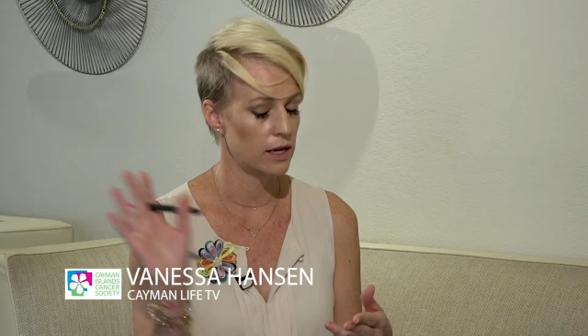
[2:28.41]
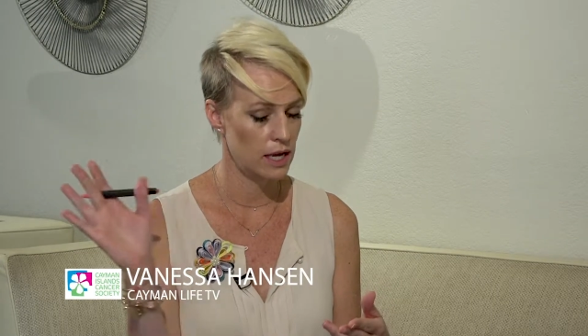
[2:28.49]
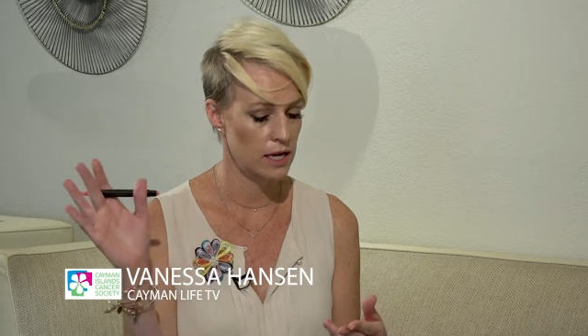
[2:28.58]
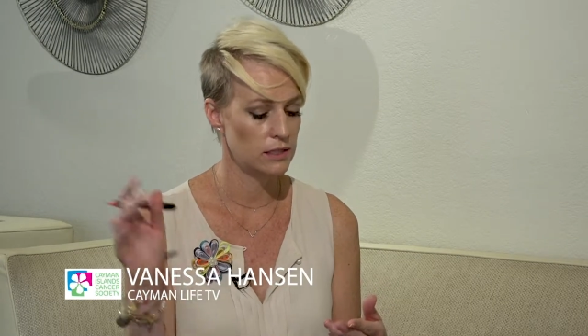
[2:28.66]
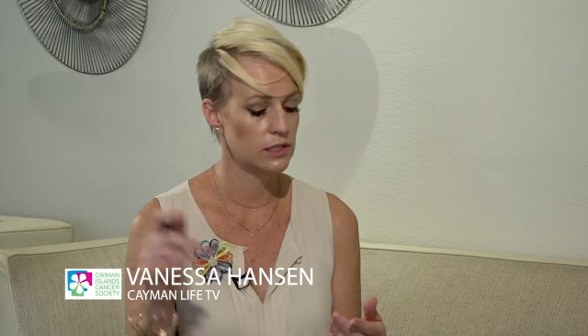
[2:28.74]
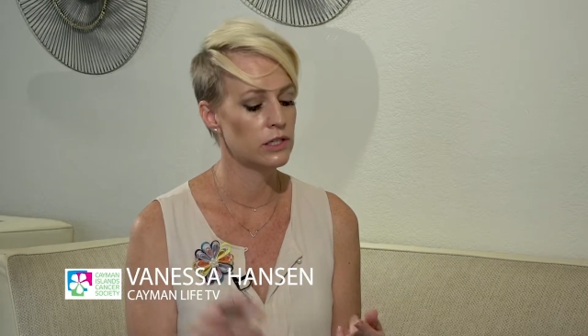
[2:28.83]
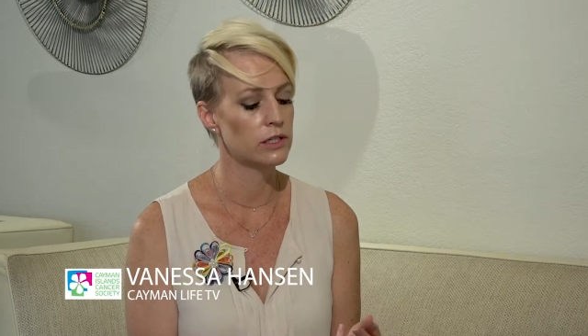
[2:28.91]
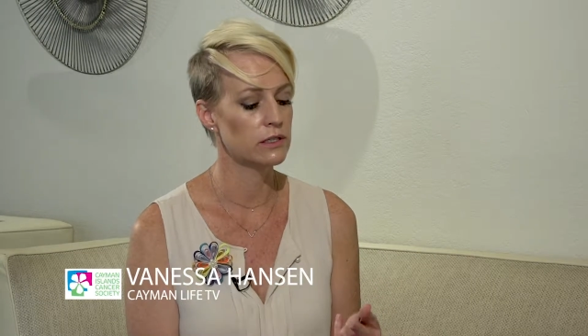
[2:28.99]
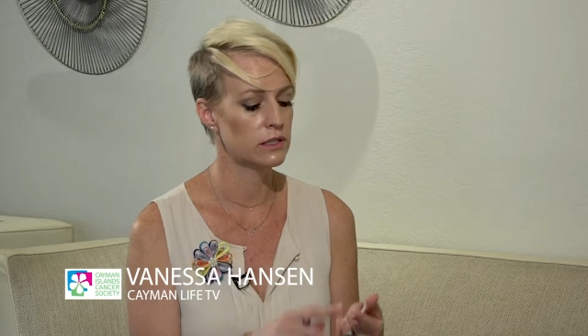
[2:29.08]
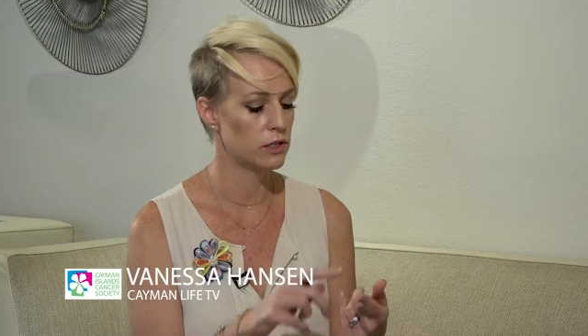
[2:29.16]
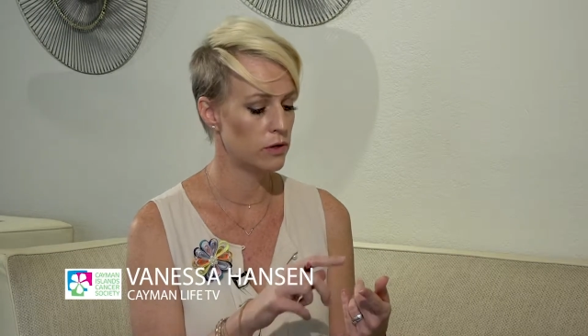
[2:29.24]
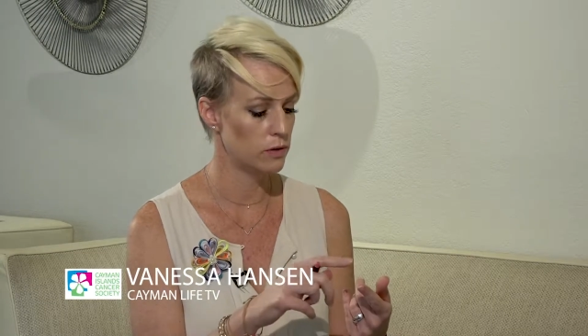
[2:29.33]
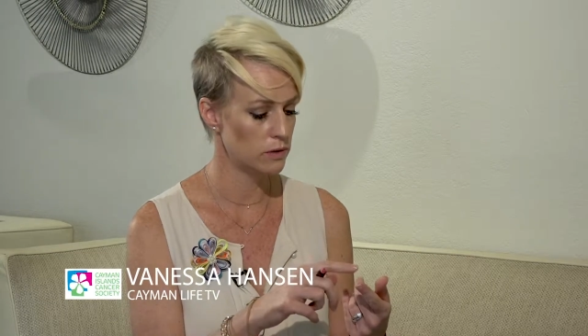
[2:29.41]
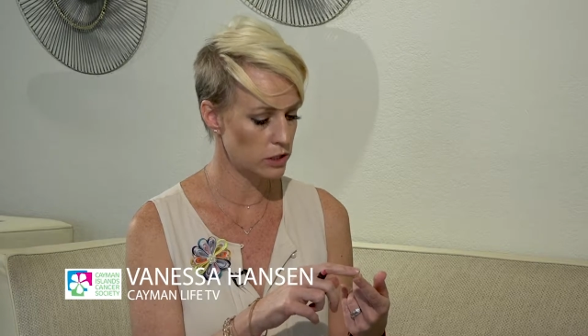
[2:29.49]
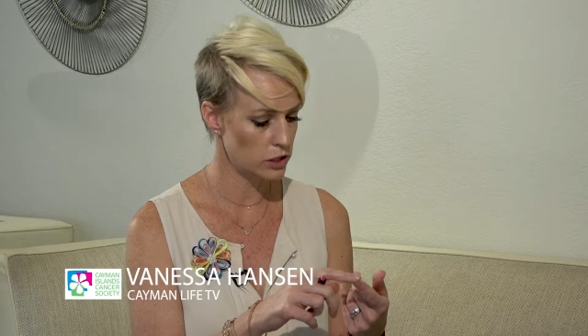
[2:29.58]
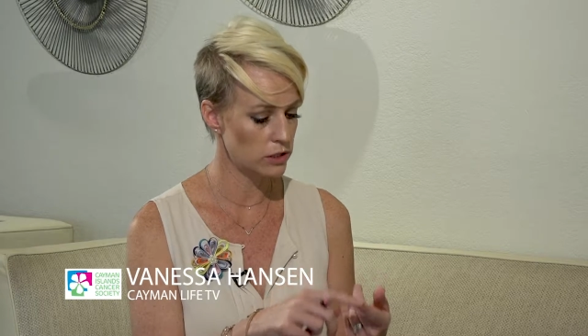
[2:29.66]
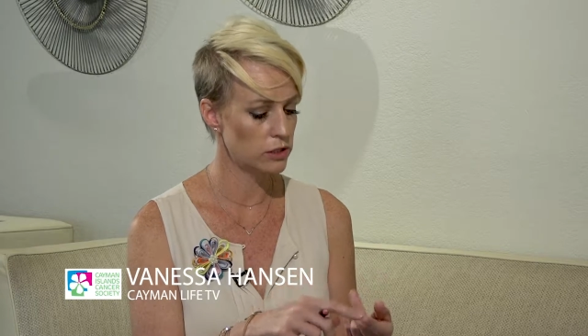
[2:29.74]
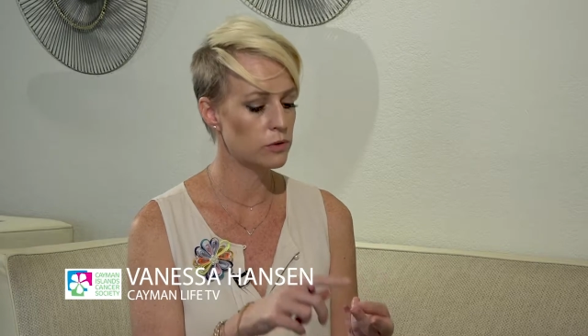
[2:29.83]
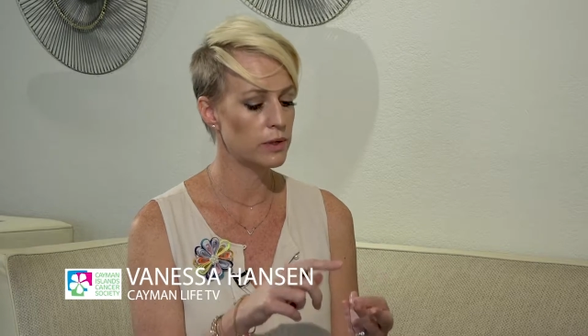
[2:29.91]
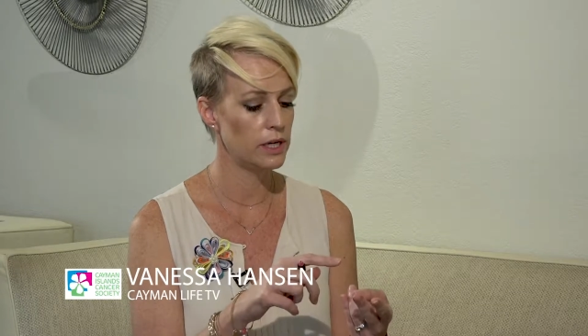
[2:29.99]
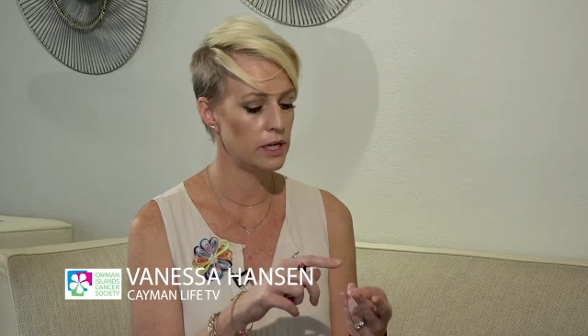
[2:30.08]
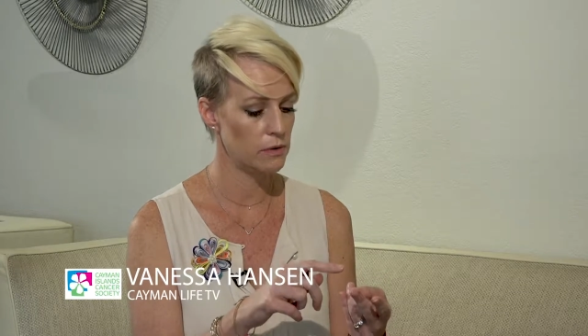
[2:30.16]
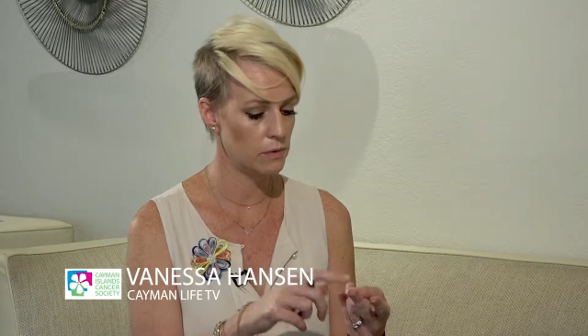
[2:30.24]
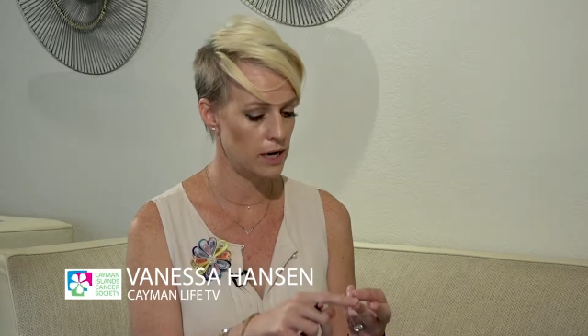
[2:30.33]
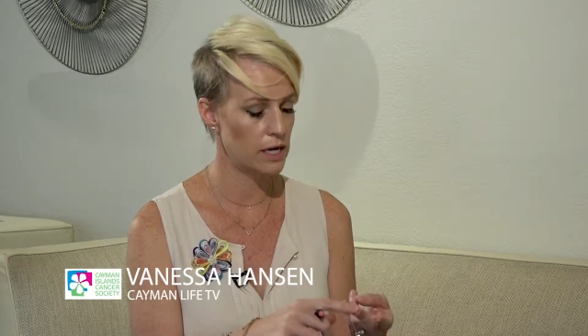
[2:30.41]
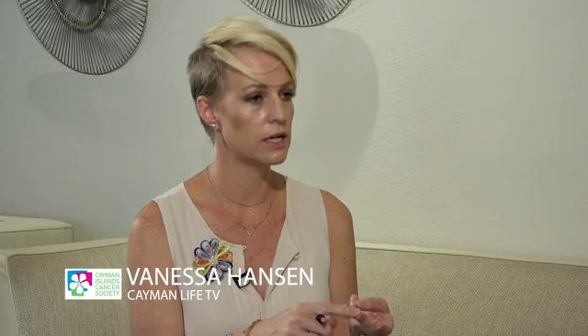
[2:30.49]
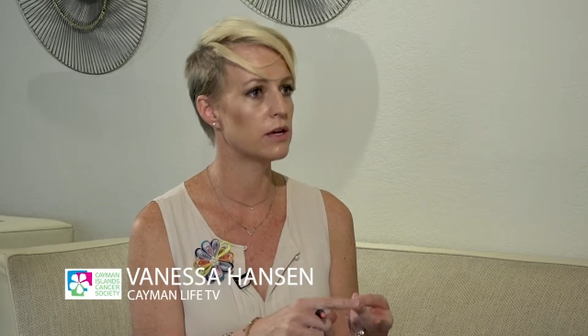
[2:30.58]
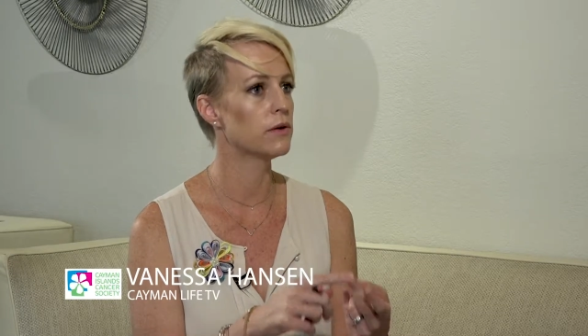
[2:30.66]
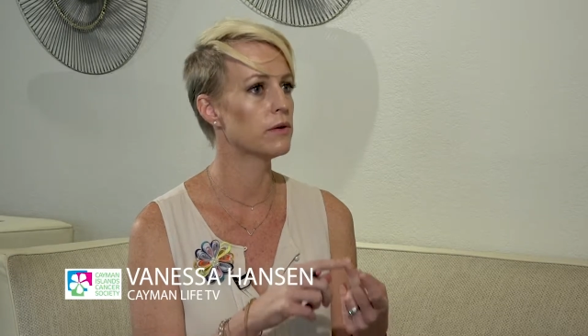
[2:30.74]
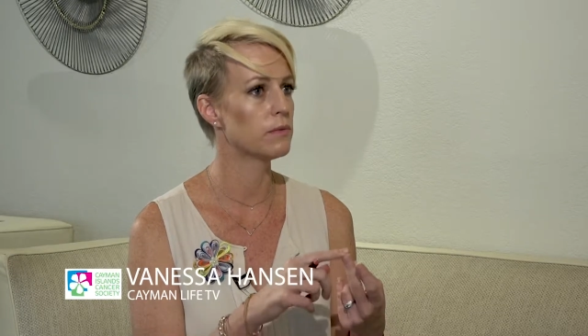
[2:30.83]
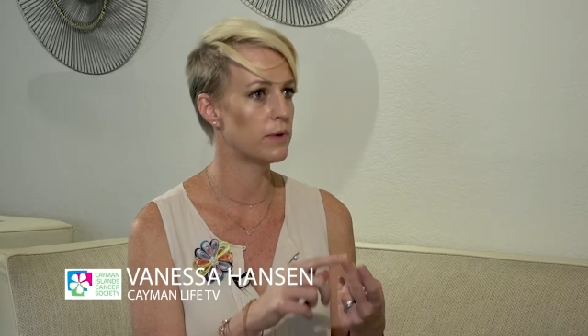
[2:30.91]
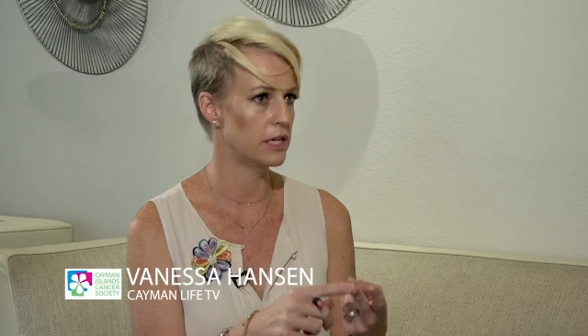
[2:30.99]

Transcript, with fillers: cancer, so surgery, radio,